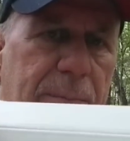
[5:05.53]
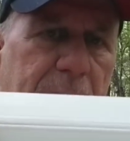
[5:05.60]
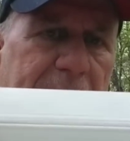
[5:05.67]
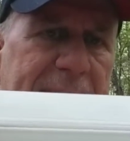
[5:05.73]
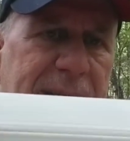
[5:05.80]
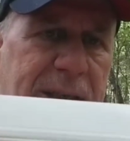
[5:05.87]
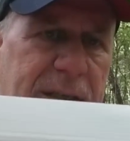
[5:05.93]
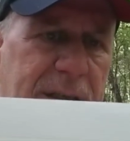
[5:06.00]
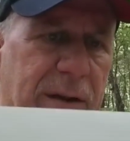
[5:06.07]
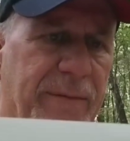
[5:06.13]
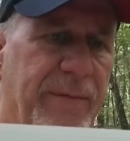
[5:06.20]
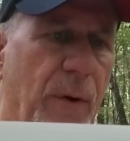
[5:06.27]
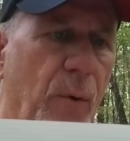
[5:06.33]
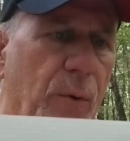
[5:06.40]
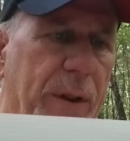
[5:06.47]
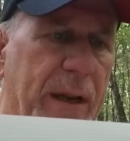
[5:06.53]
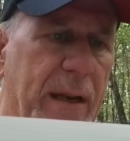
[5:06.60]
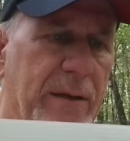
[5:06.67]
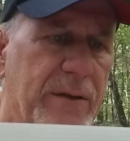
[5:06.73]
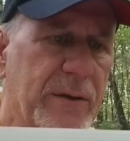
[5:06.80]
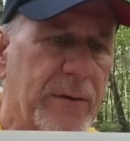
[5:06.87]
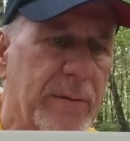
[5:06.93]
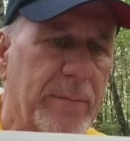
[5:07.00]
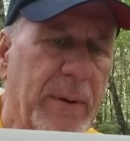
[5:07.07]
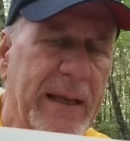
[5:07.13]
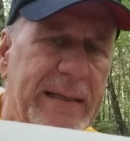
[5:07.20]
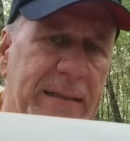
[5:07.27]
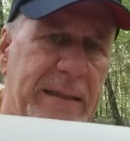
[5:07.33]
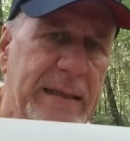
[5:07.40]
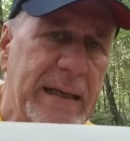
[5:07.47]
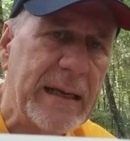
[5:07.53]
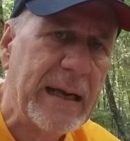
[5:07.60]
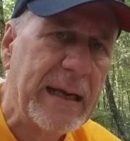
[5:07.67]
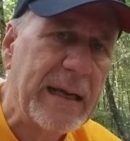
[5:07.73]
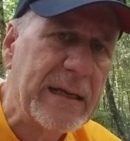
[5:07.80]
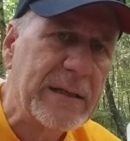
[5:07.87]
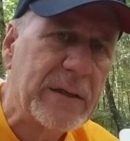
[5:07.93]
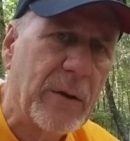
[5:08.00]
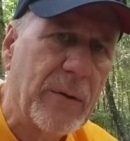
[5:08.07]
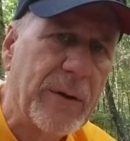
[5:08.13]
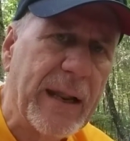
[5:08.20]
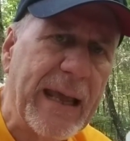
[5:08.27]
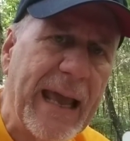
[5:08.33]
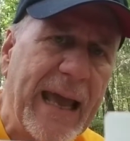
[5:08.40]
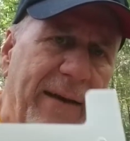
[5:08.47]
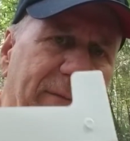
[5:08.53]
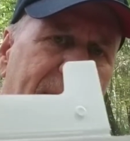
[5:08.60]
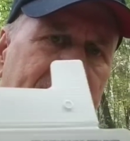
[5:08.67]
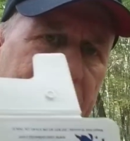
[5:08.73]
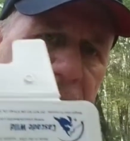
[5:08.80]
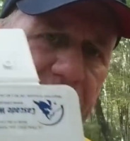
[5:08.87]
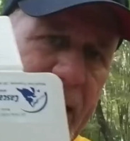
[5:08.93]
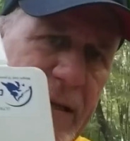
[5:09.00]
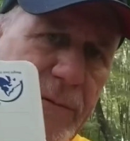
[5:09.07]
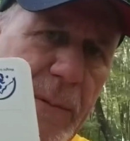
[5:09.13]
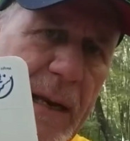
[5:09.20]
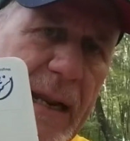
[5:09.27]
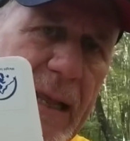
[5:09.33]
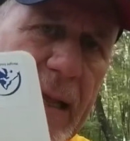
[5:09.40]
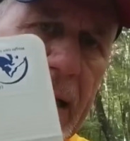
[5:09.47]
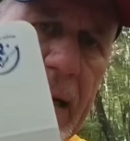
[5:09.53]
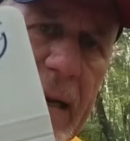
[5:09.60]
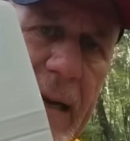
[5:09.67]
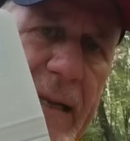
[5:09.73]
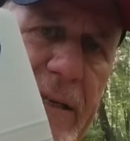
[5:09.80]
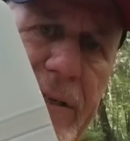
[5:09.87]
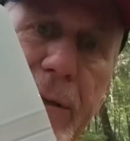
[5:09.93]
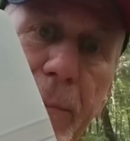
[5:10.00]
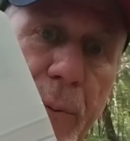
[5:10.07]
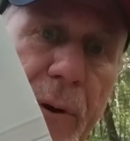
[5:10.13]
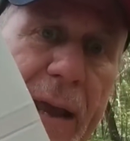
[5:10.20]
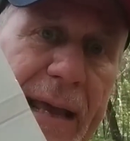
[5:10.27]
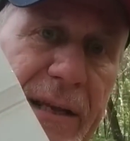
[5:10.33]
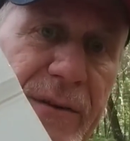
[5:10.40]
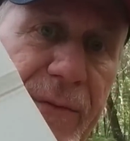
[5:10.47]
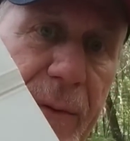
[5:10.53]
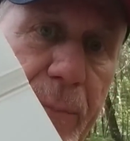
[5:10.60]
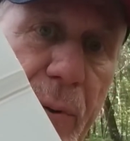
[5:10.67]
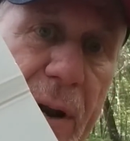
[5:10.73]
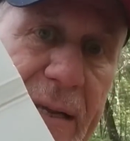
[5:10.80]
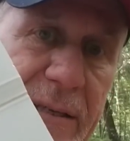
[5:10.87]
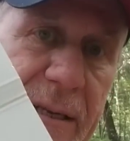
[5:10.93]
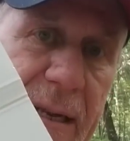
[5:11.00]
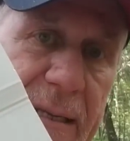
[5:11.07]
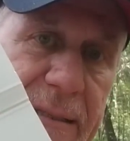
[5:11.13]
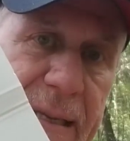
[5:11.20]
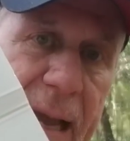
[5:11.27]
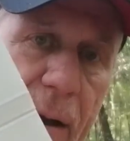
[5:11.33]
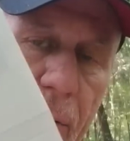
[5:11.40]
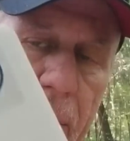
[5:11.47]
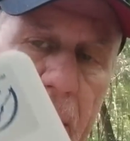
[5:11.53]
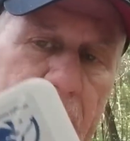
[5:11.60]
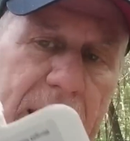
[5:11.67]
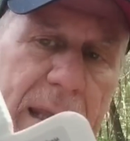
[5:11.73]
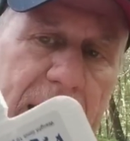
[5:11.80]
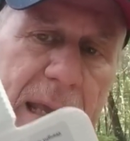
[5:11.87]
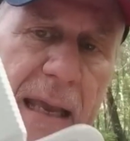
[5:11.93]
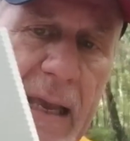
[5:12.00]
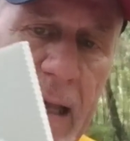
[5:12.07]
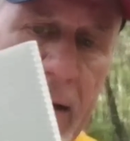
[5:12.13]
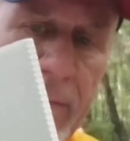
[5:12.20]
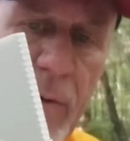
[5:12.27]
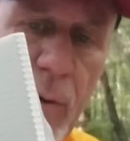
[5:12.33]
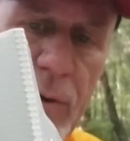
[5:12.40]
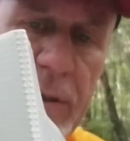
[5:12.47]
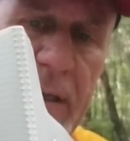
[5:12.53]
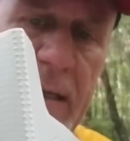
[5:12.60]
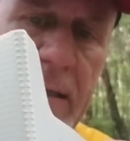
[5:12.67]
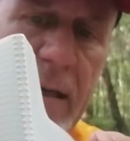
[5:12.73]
places and folded in certain places. So they have an investment in at least the press for pressing this out. And of course these